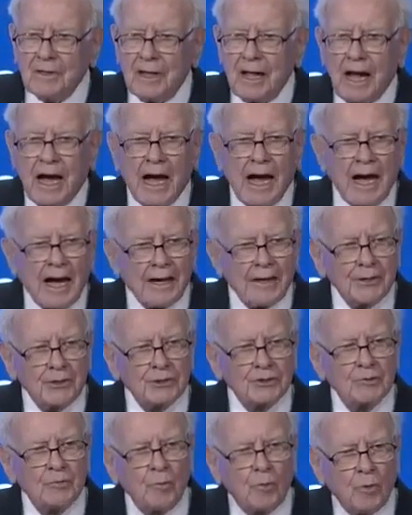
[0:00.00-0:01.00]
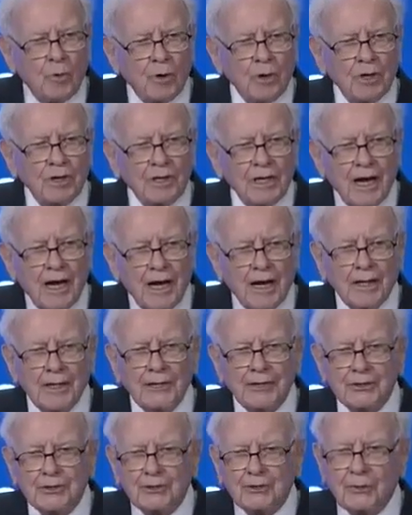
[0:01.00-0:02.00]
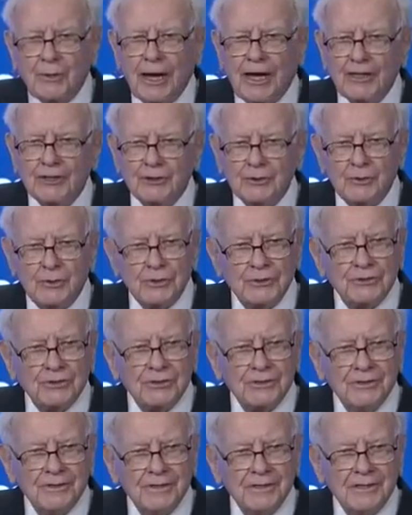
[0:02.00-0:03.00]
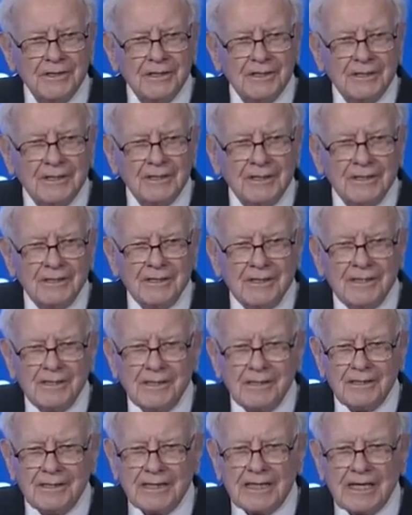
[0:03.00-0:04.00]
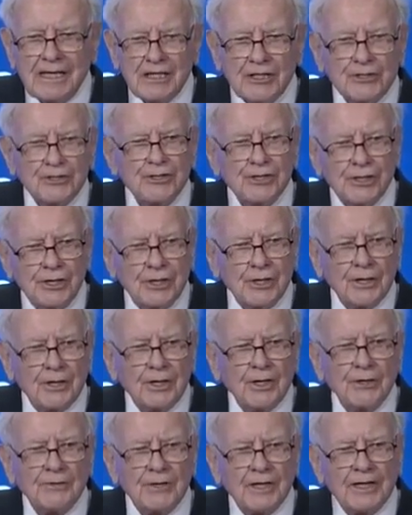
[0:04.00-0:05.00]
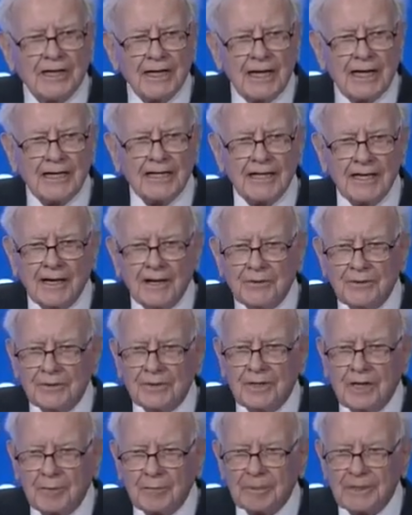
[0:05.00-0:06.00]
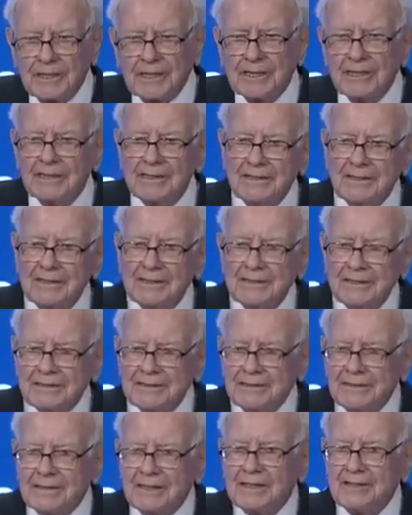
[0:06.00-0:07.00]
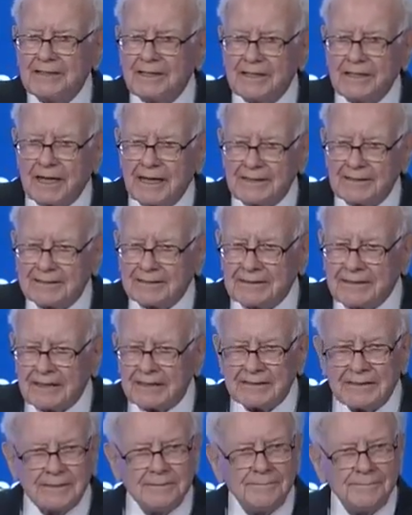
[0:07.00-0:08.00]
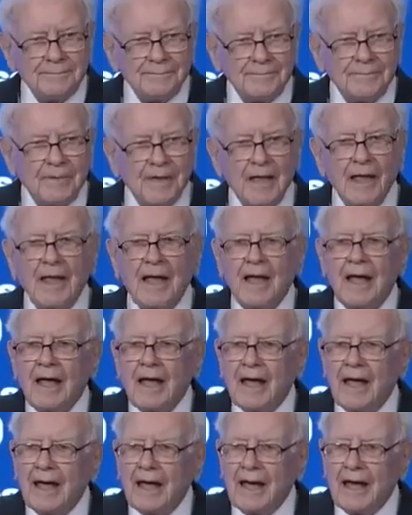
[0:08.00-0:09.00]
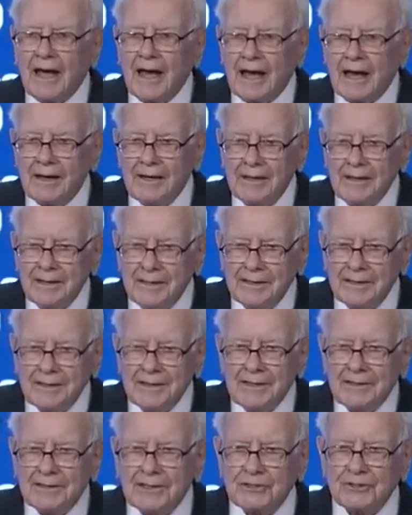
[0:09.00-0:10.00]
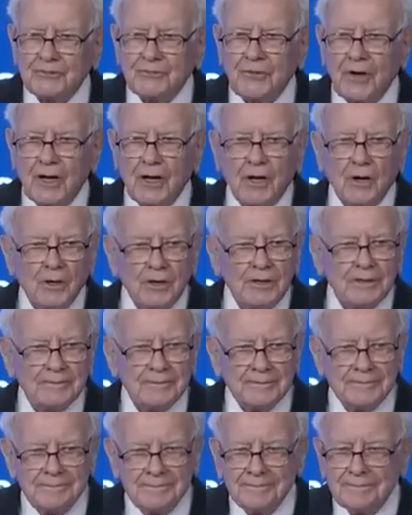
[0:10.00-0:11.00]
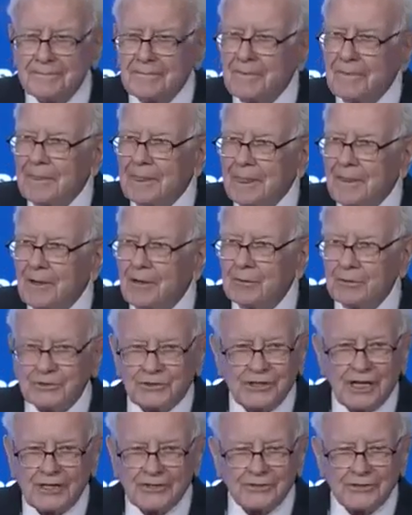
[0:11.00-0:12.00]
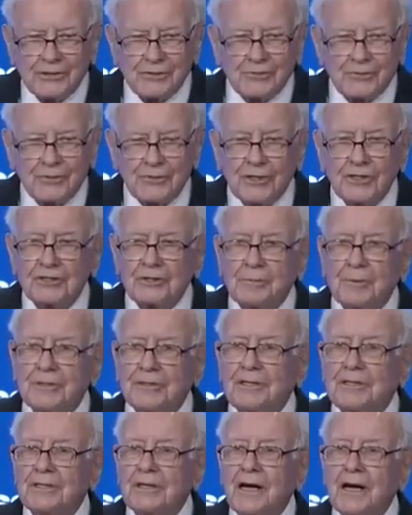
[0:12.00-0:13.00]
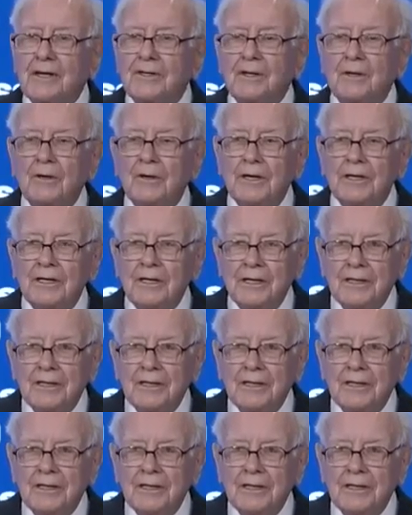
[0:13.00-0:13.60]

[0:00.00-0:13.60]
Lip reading: hires more college graduates each year than any other company in the United States. And this fellow, who was destined for this but did not know it,